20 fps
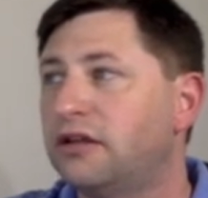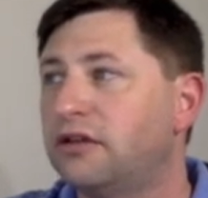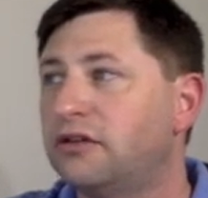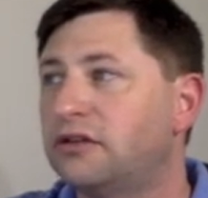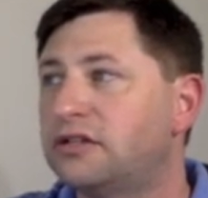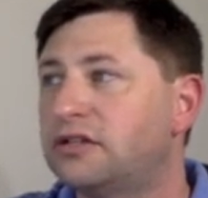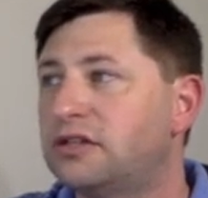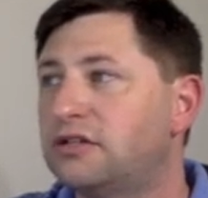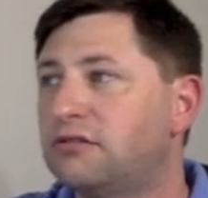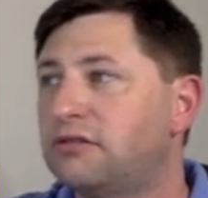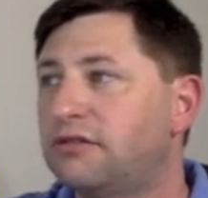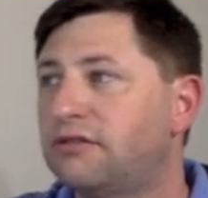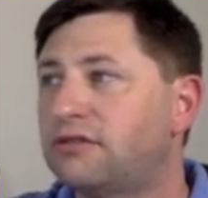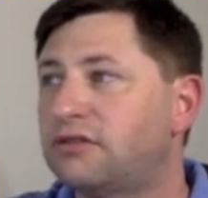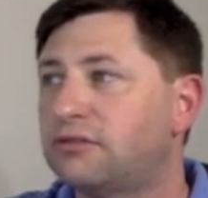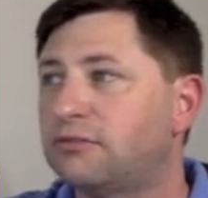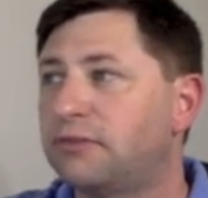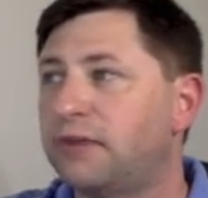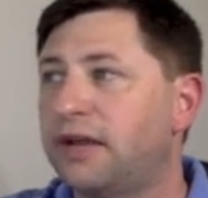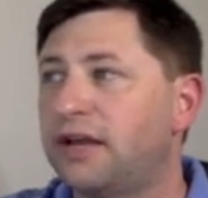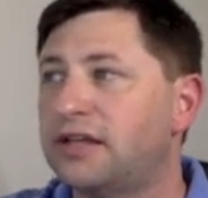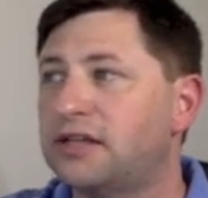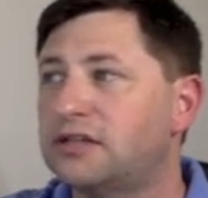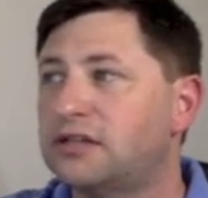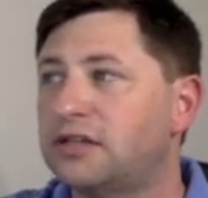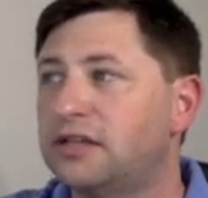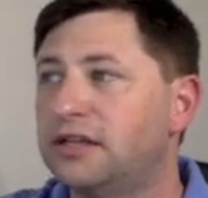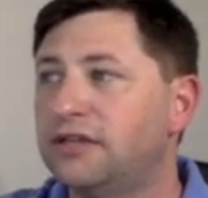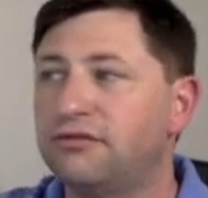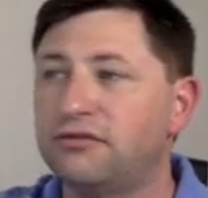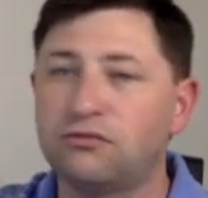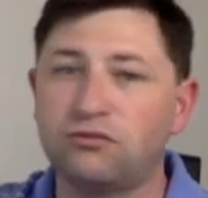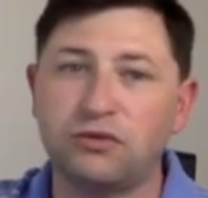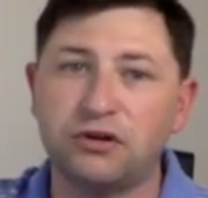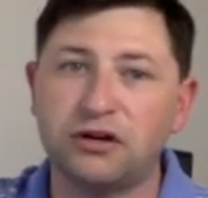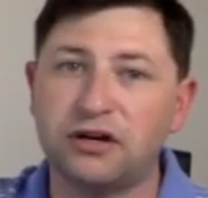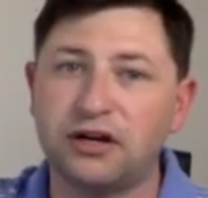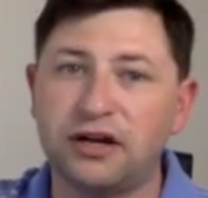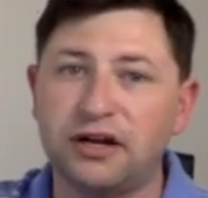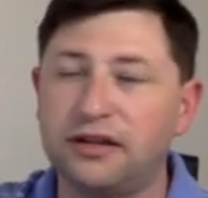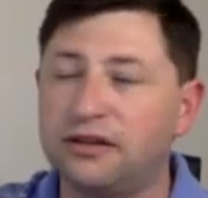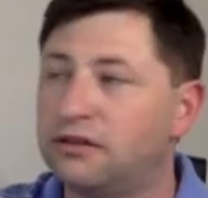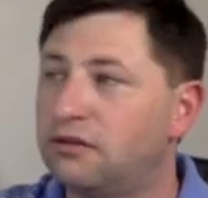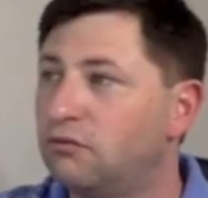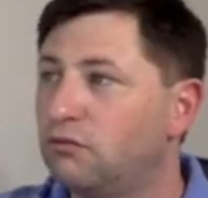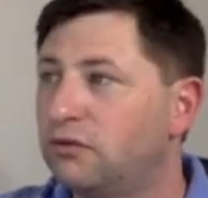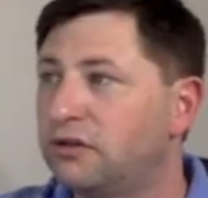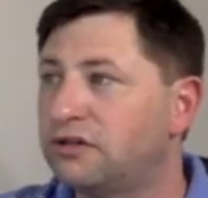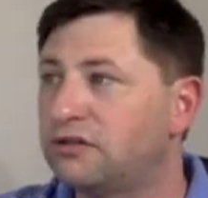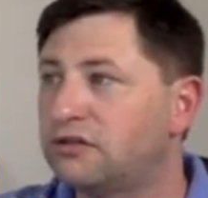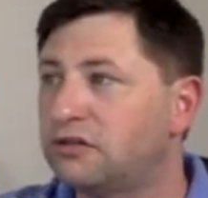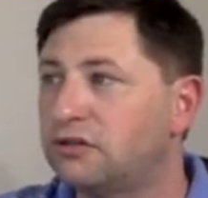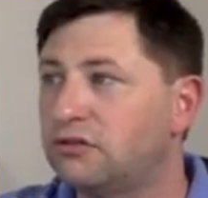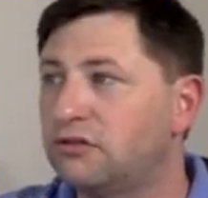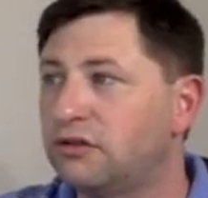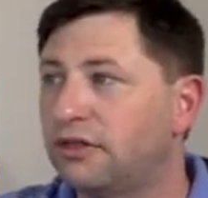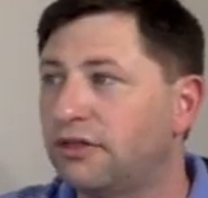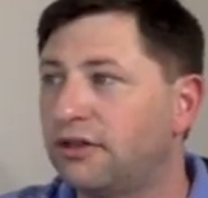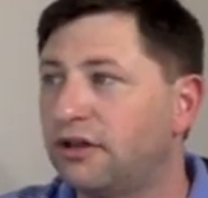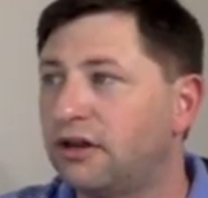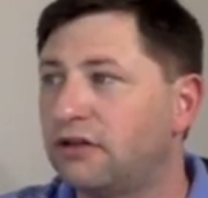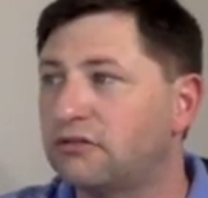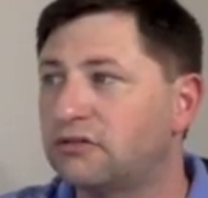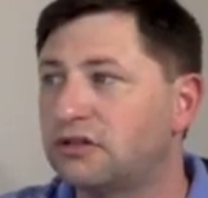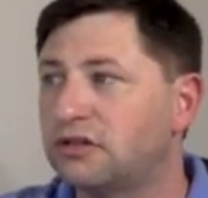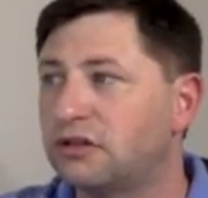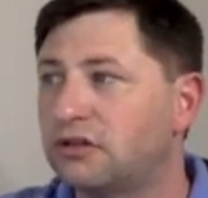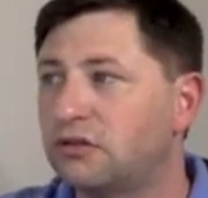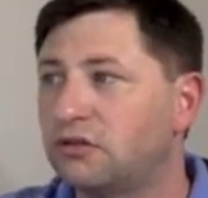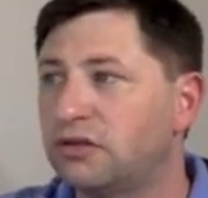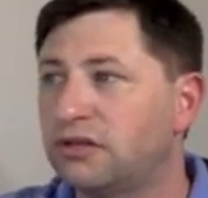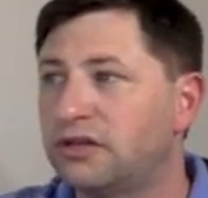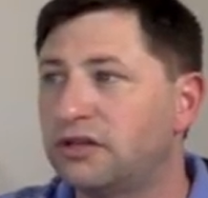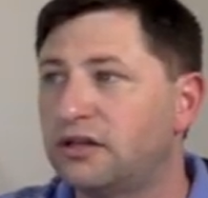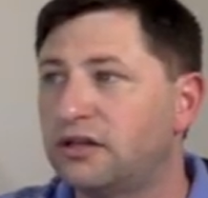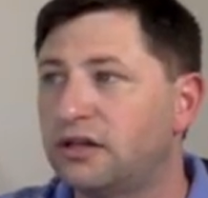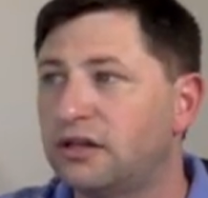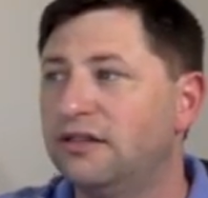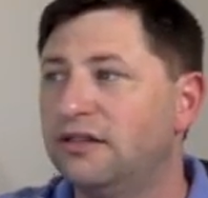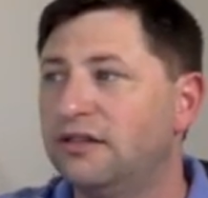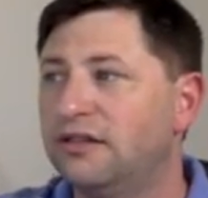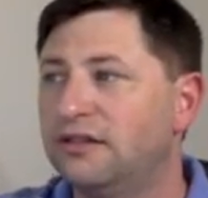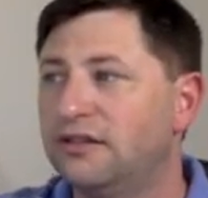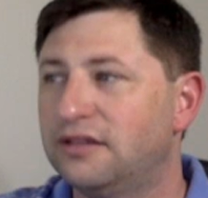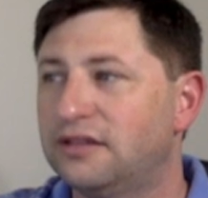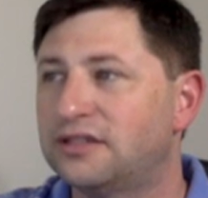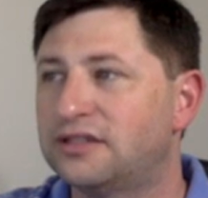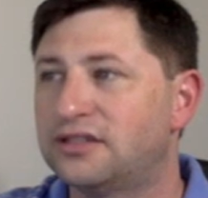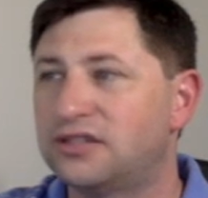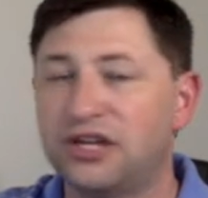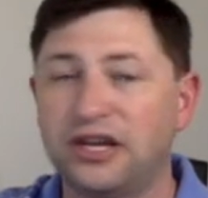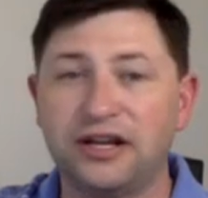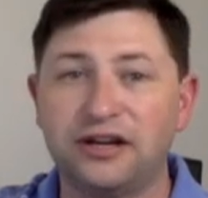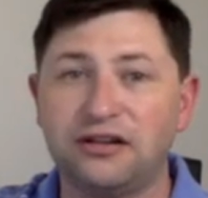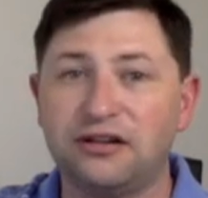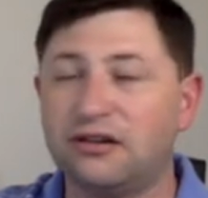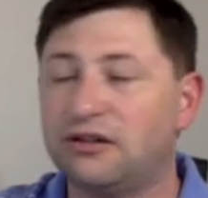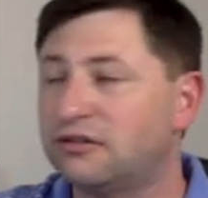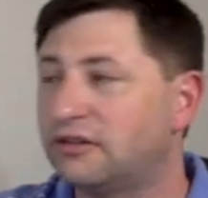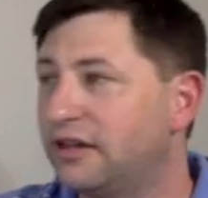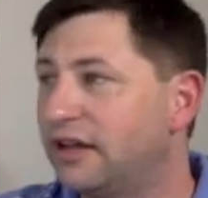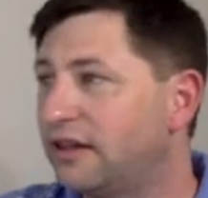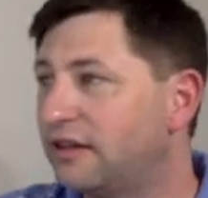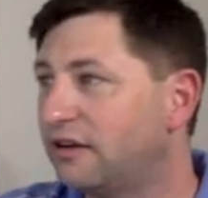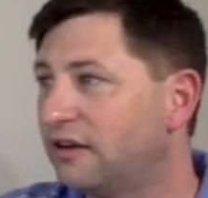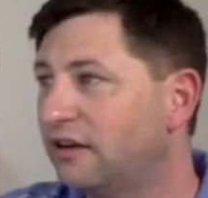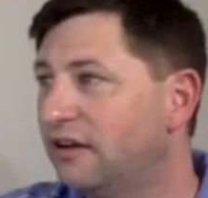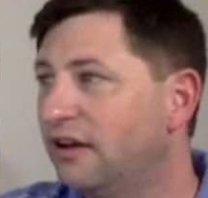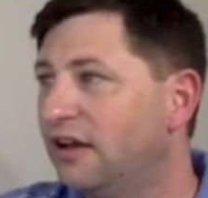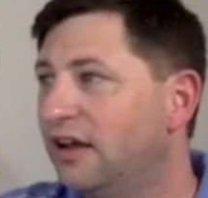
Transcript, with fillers: You can see we've surpassed even where I withdrew and thought I was going to quit the this channel altogether,